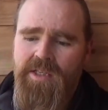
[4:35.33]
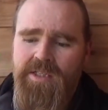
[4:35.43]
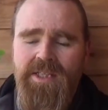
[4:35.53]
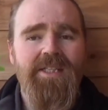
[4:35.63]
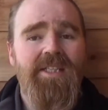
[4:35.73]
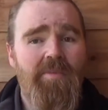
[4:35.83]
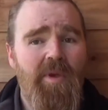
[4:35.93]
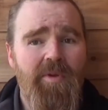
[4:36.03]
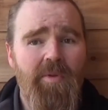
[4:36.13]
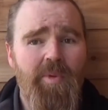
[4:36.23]
So this is
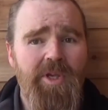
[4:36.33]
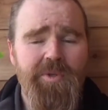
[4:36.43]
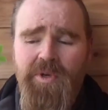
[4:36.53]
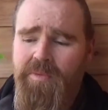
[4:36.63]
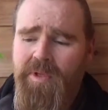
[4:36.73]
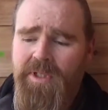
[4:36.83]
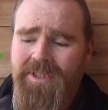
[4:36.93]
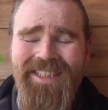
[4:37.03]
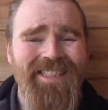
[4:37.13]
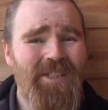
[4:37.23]
Siberian pea shrub.
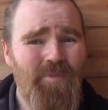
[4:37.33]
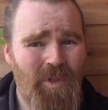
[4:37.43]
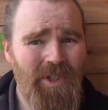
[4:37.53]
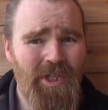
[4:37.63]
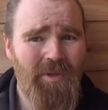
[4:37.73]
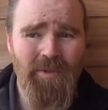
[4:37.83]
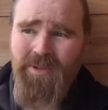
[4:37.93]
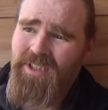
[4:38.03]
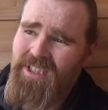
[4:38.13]
This is one year old.